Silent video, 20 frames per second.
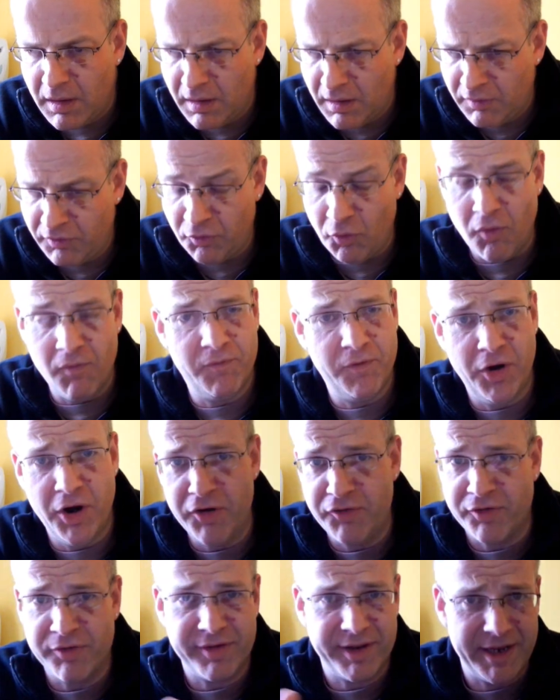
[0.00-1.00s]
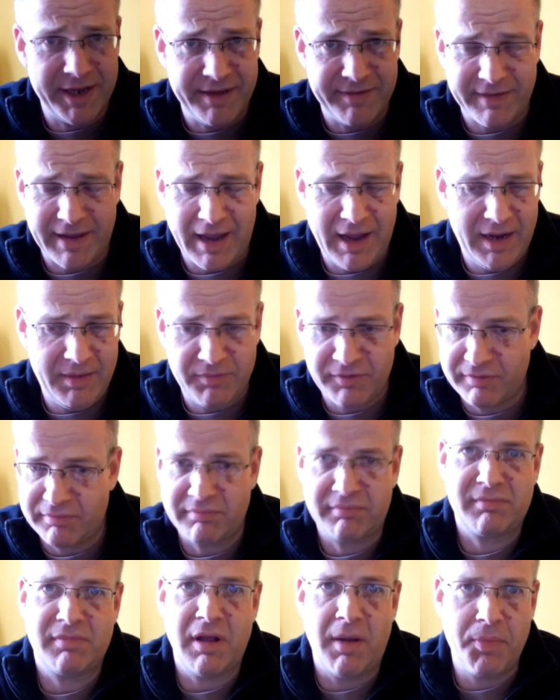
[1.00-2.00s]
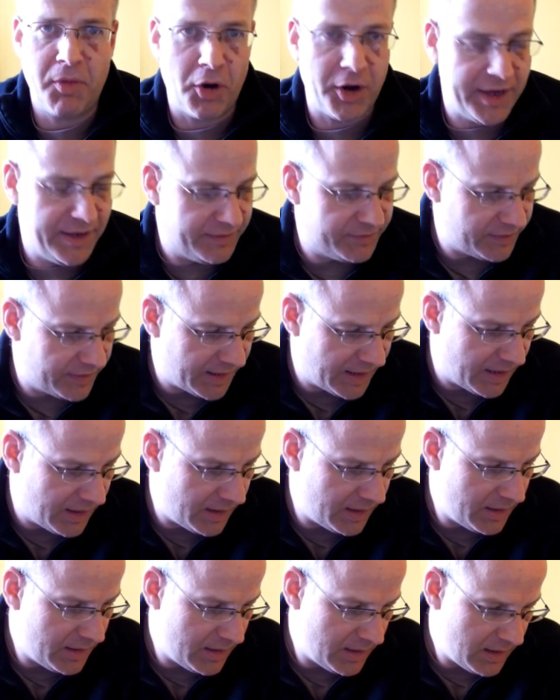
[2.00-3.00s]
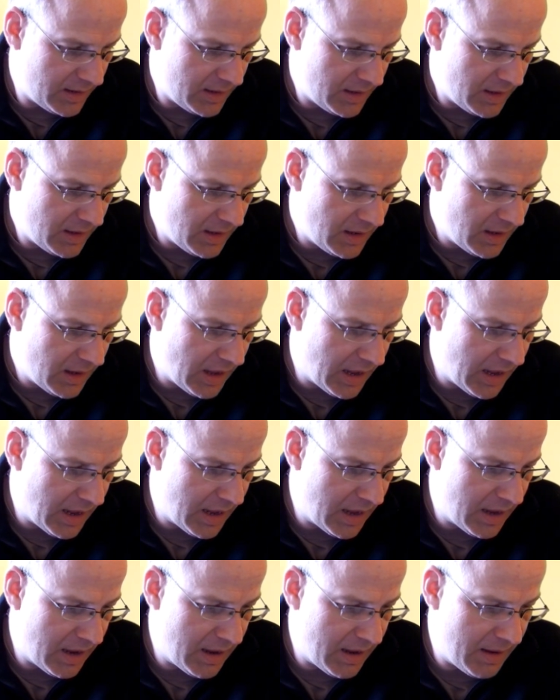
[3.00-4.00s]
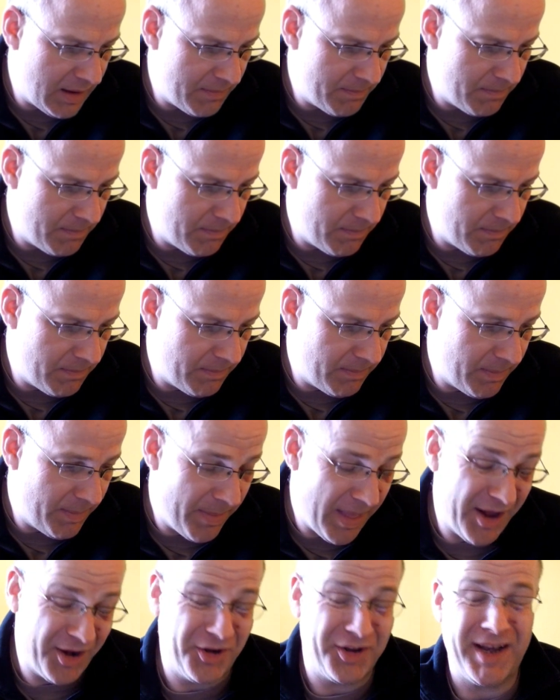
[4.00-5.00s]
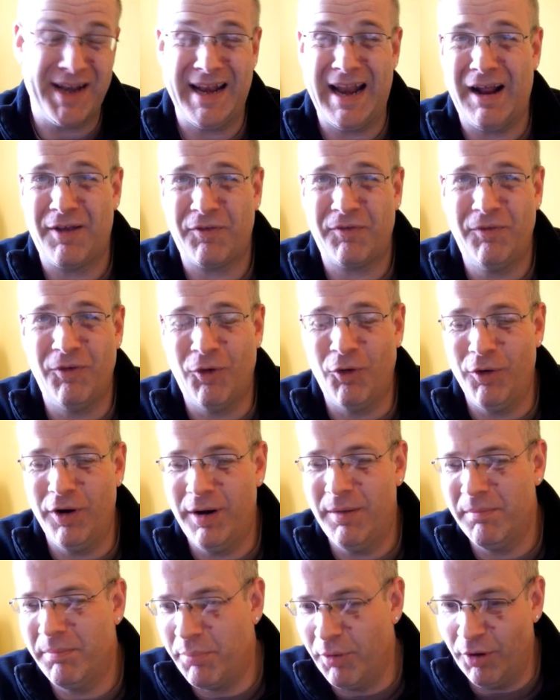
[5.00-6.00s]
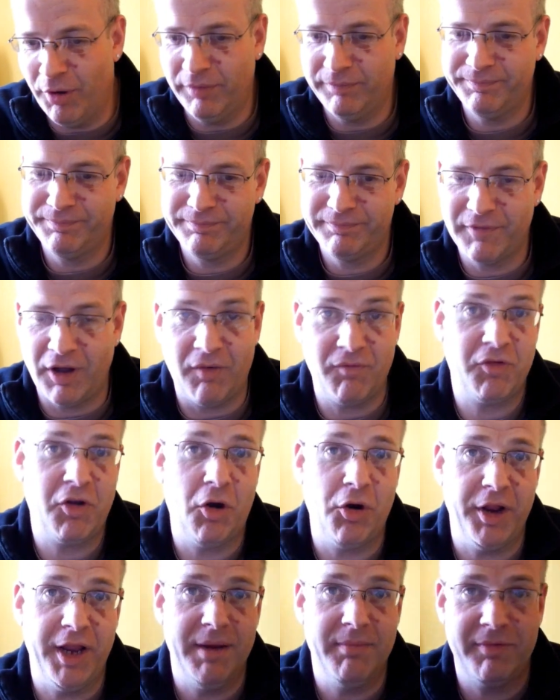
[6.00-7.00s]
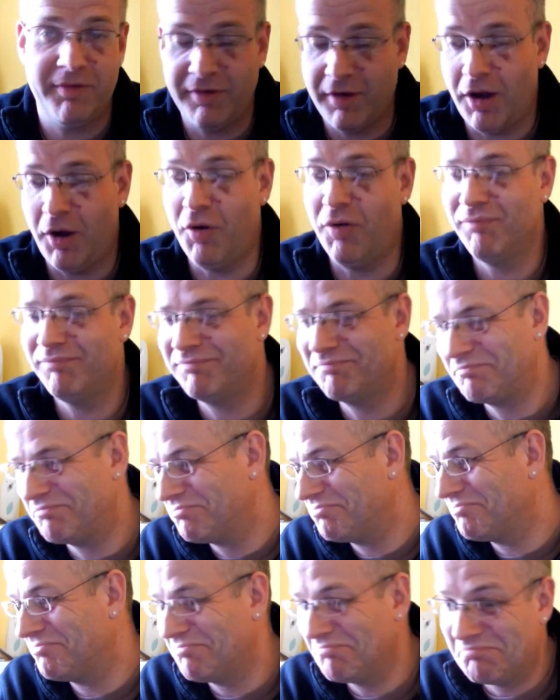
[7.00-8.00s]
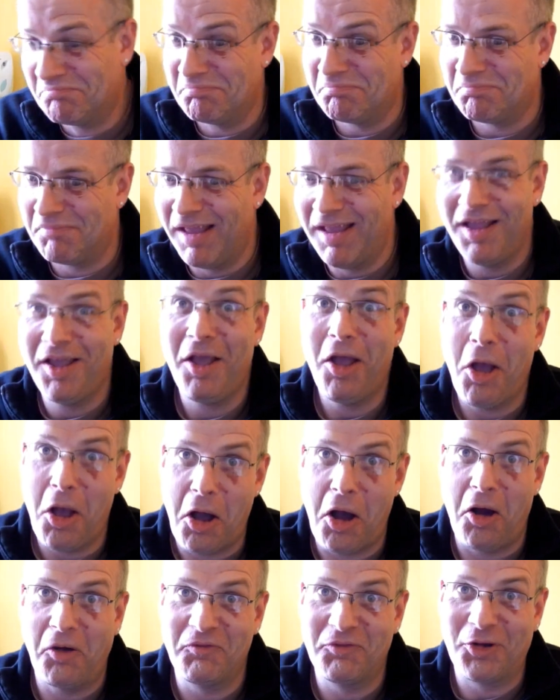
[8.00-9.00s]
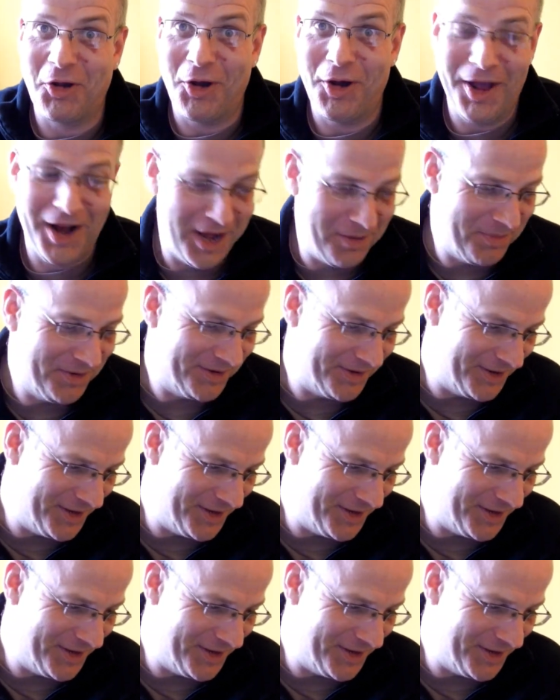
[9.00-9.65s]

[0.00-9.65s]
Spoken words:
sort of versions of these games. I'm not into that, and I didn't ask for it, but I've got it, so I've got the limited